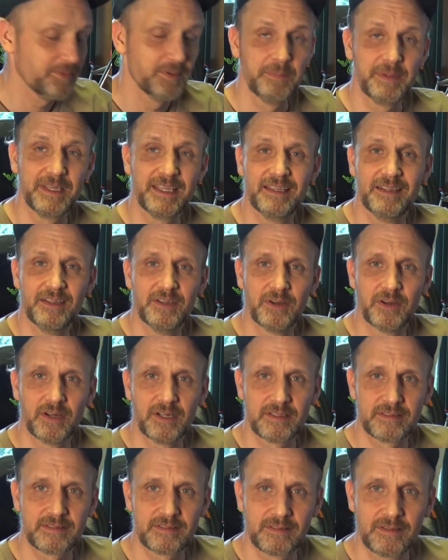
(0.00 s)
it'll be
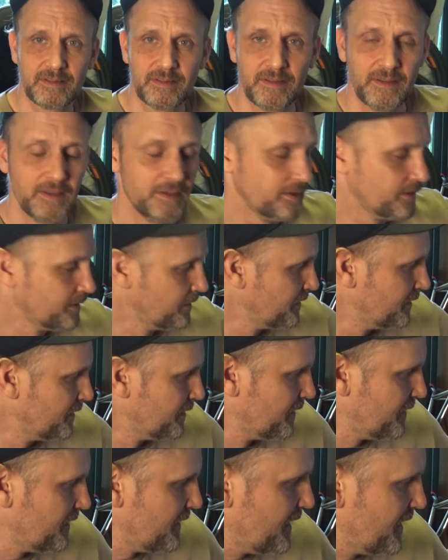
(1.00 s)
indoors.
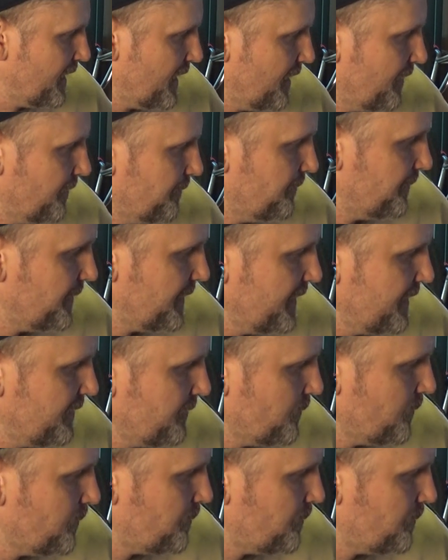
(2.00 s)
But it